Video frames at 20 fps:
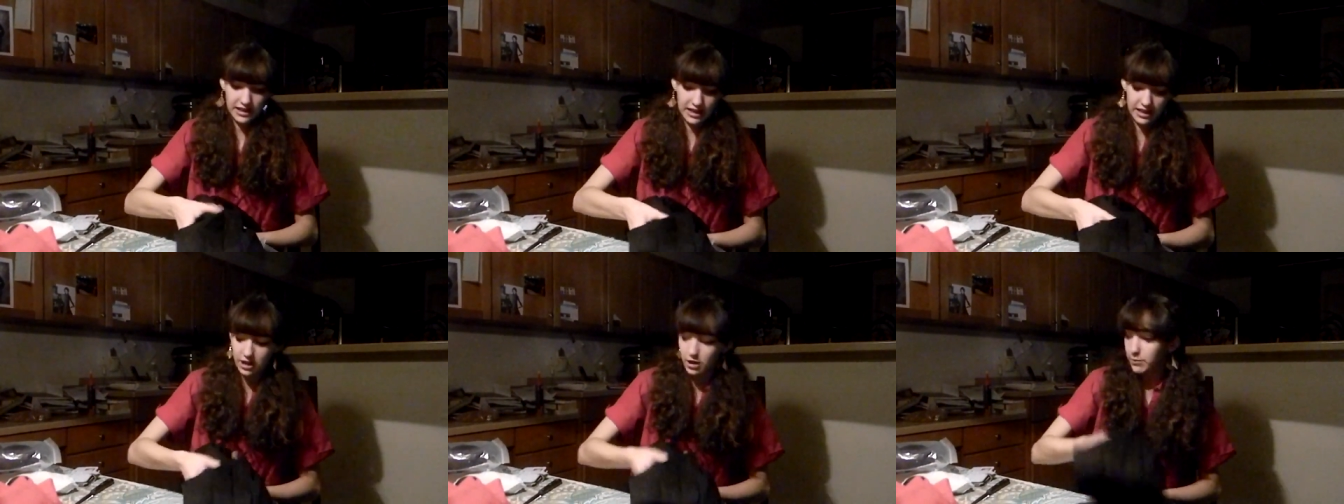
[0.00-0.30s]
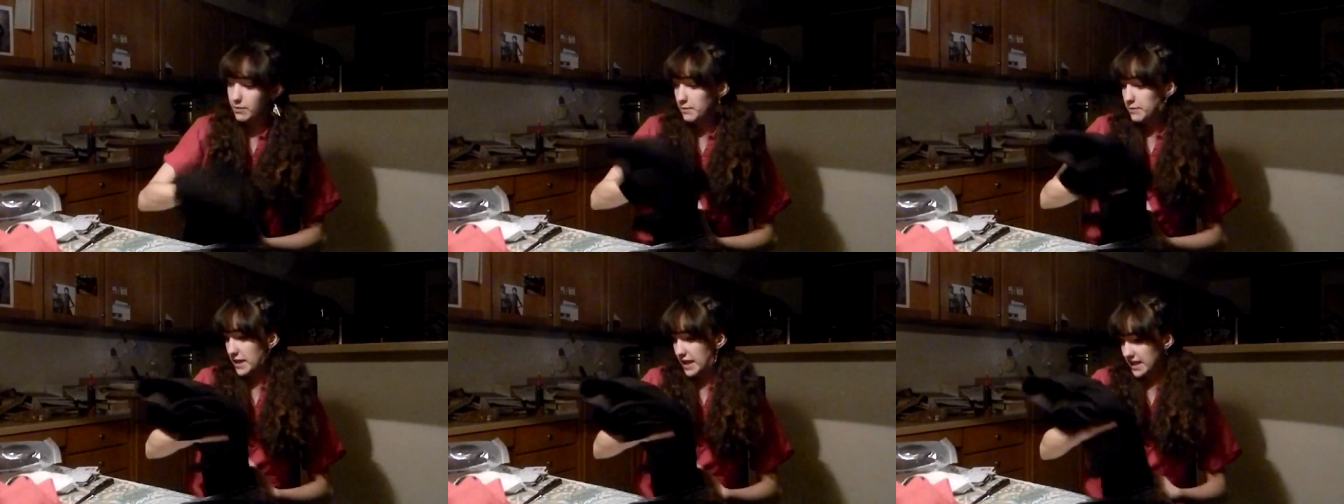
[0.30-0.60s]
it'll
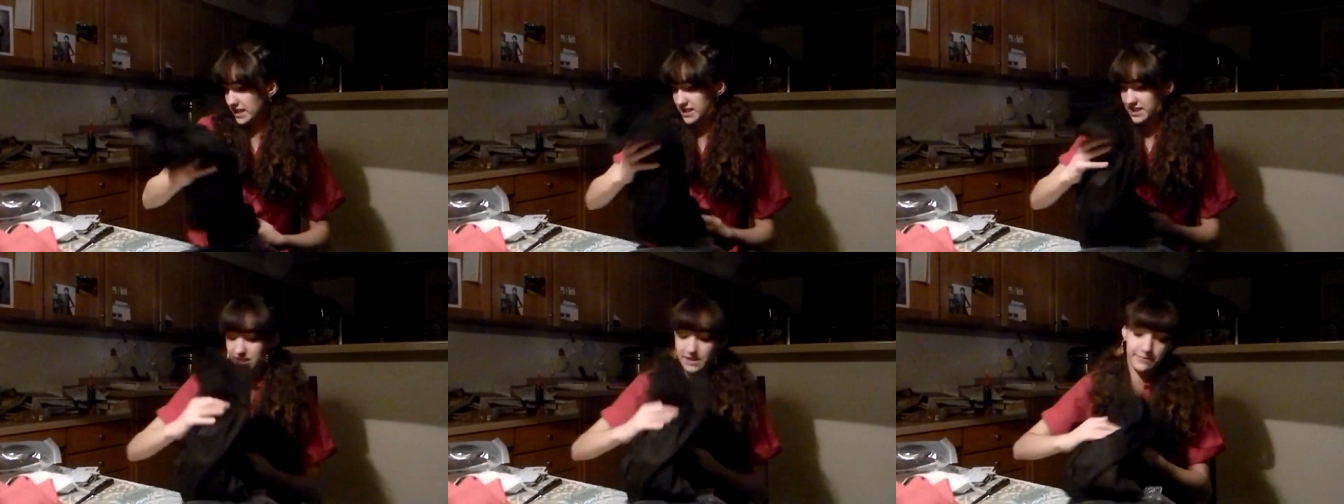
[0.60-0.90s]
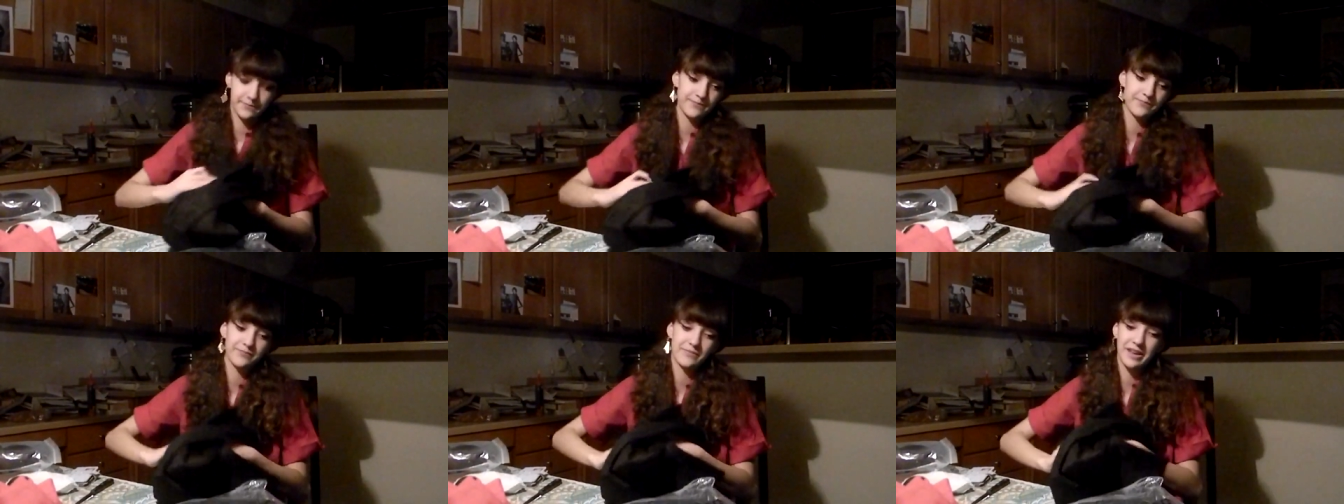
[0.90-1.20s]
be pants
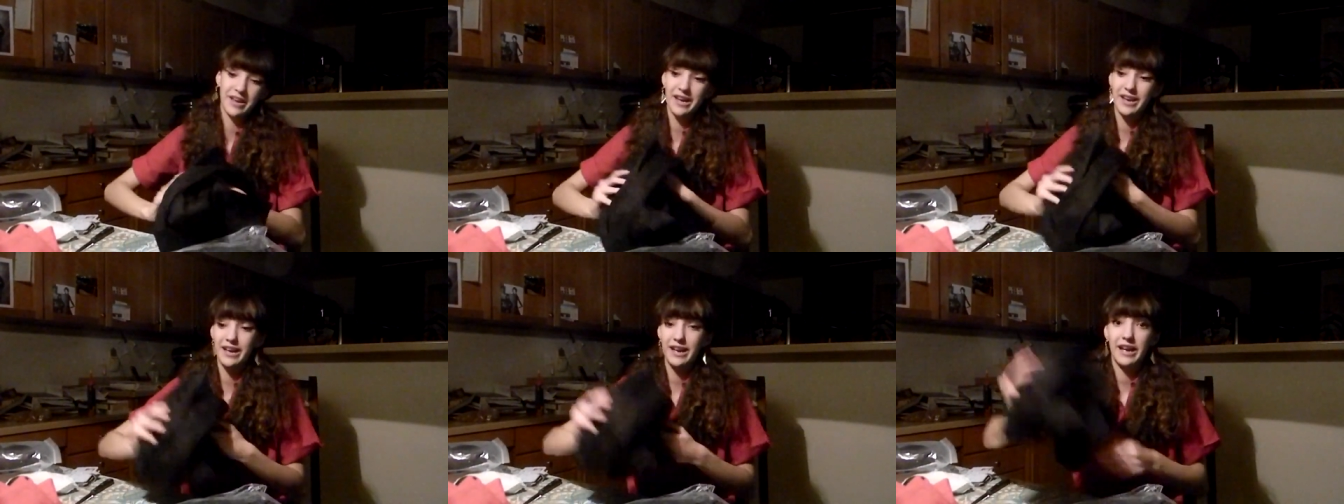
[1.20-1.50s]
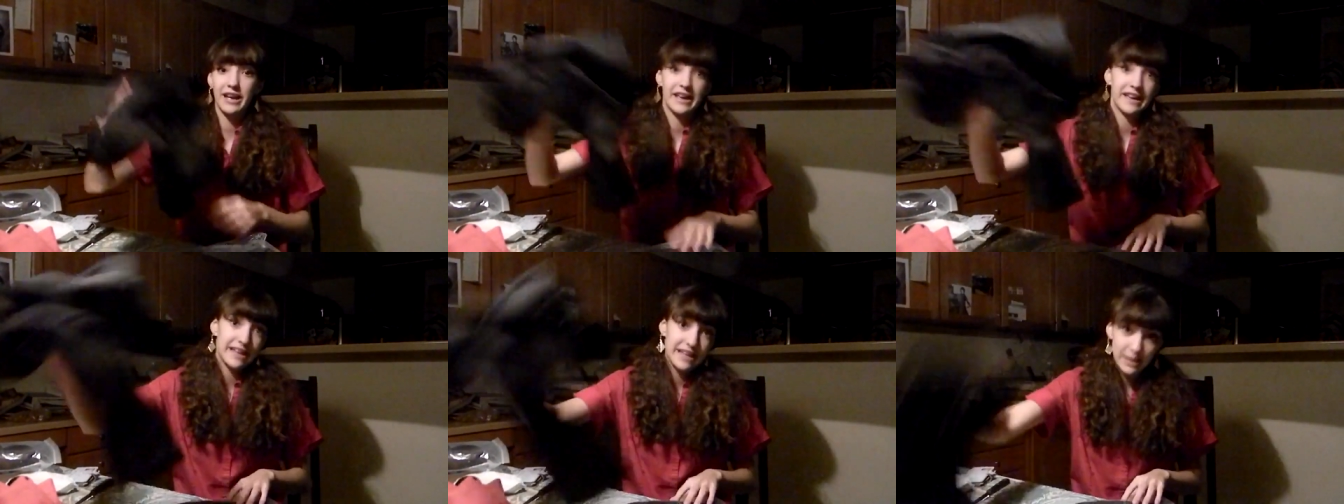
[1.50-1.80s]

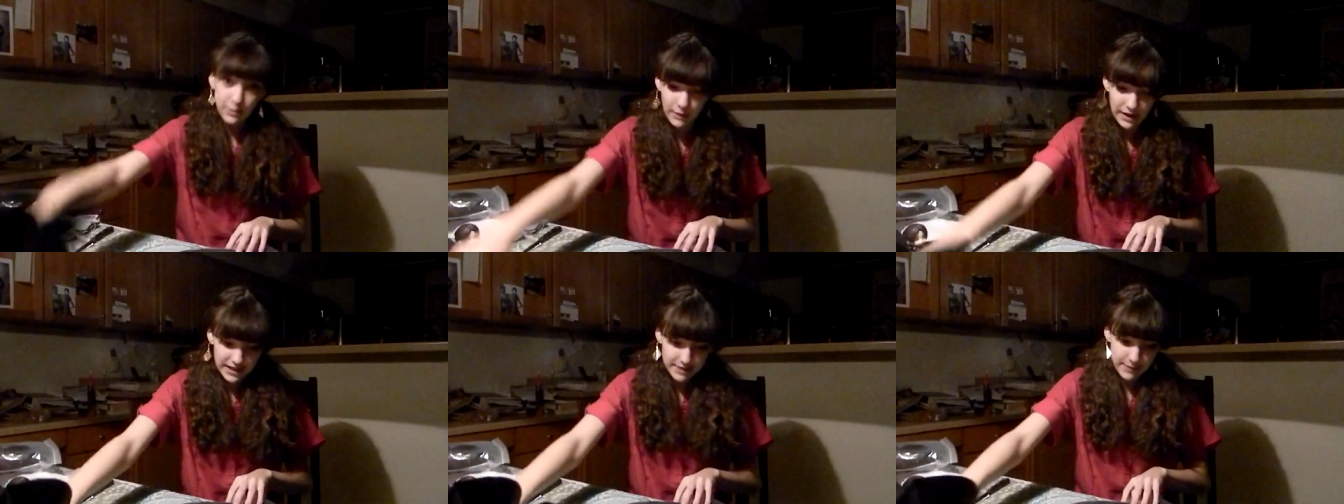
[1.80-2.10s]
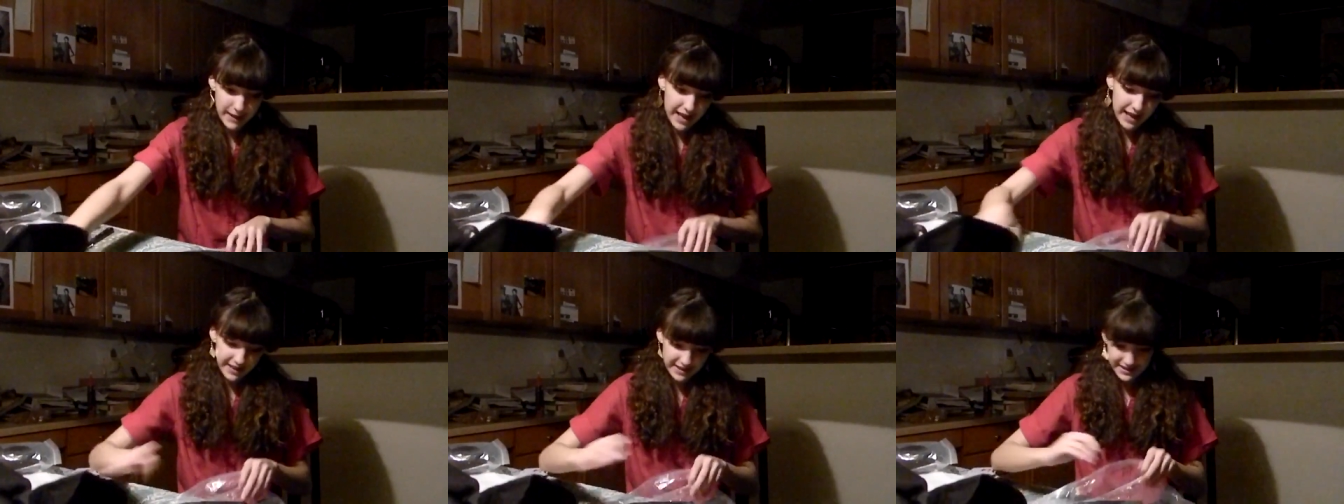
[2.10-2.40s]
he wears
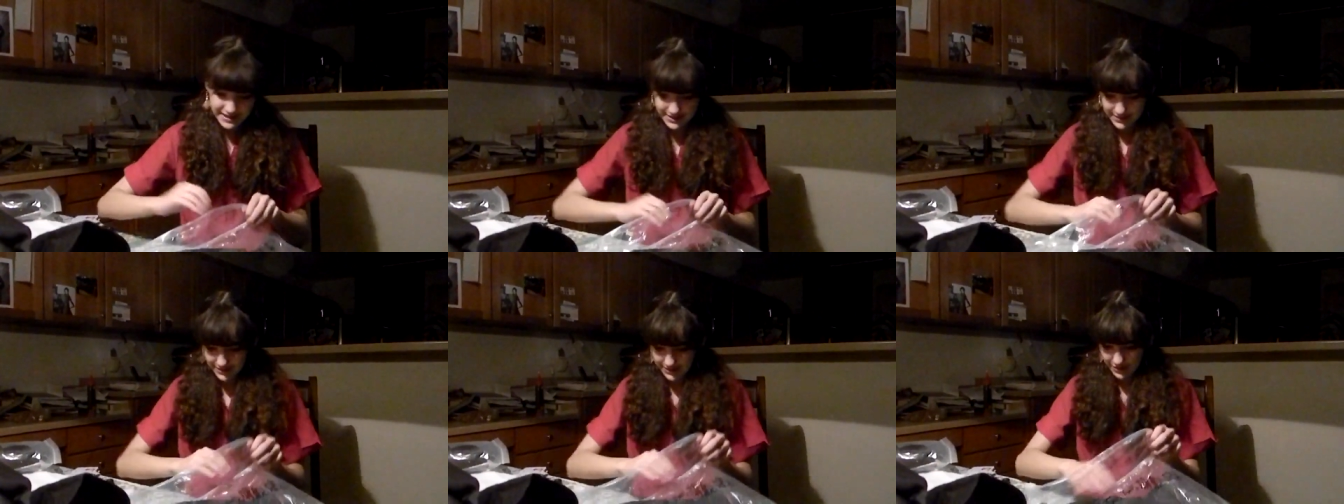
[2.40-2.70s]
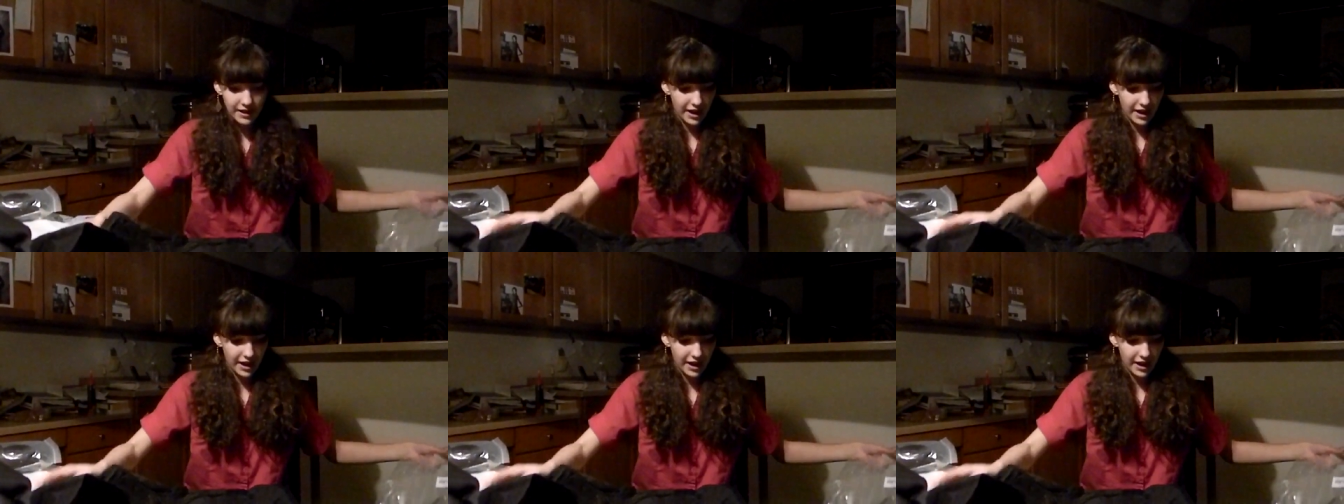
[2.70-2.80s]
pants.